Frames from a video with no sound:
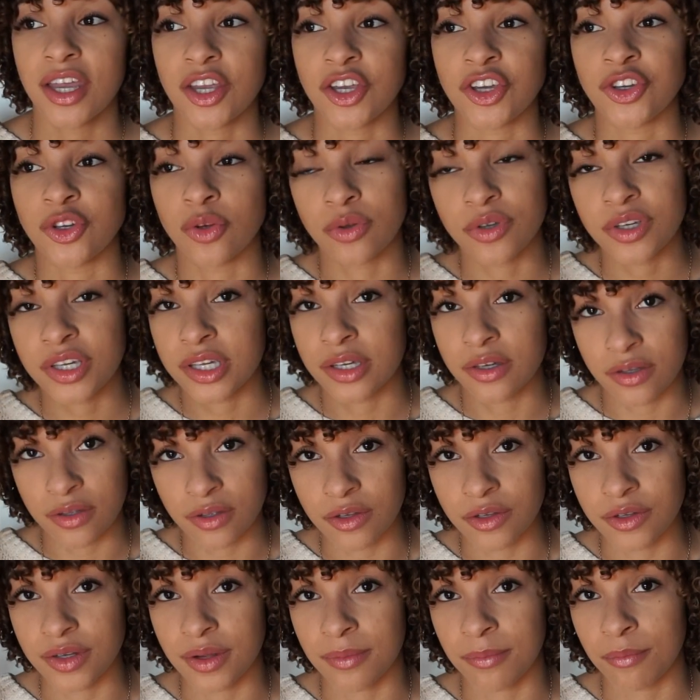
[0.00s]
You'll
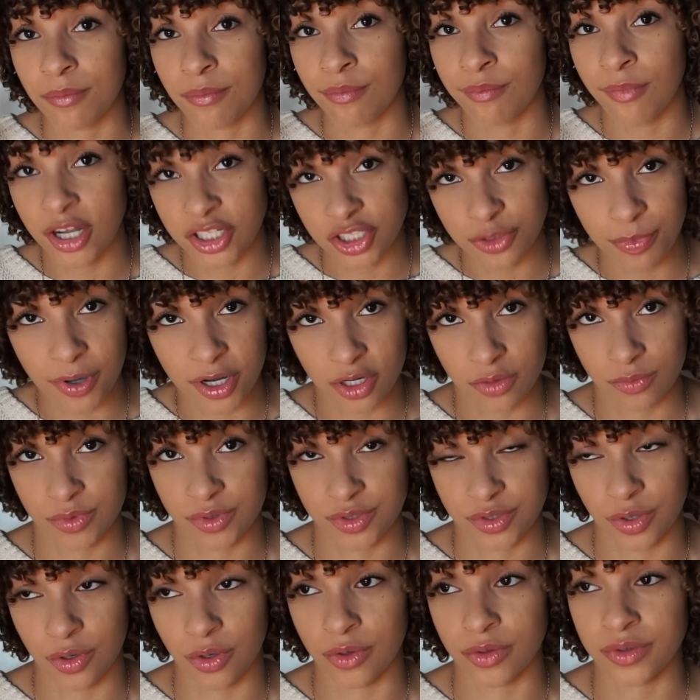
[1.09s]
yield much better
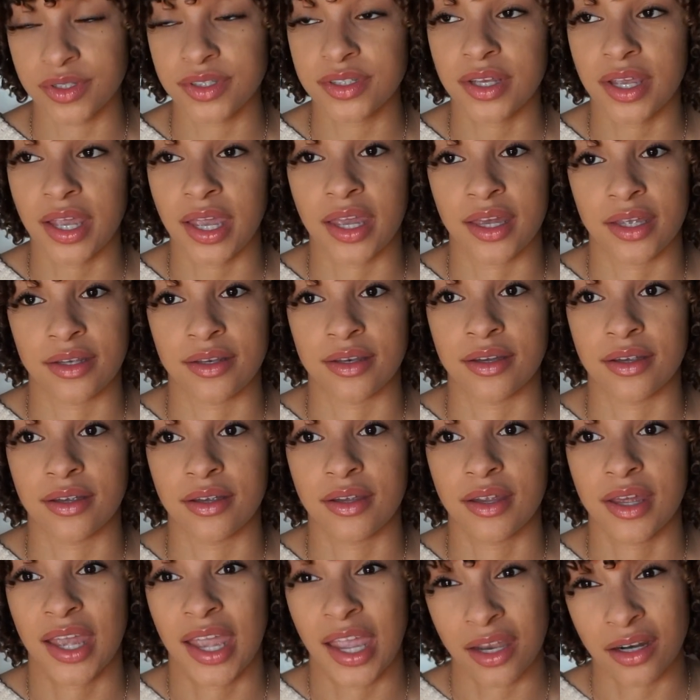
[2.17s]
results in
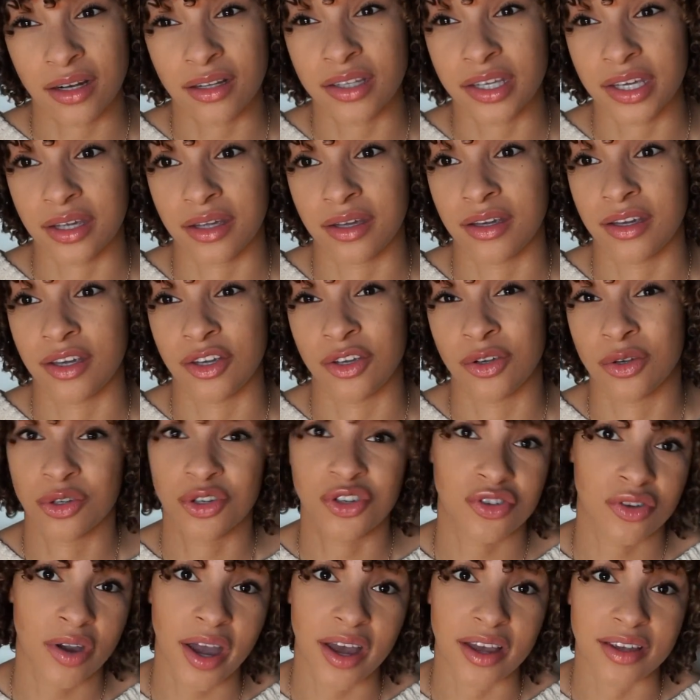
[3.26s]
handling your
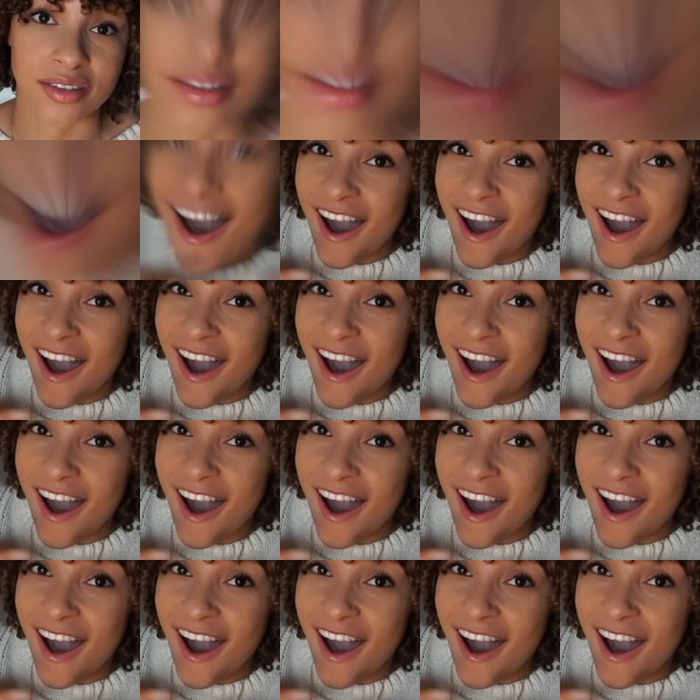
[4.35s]
stress.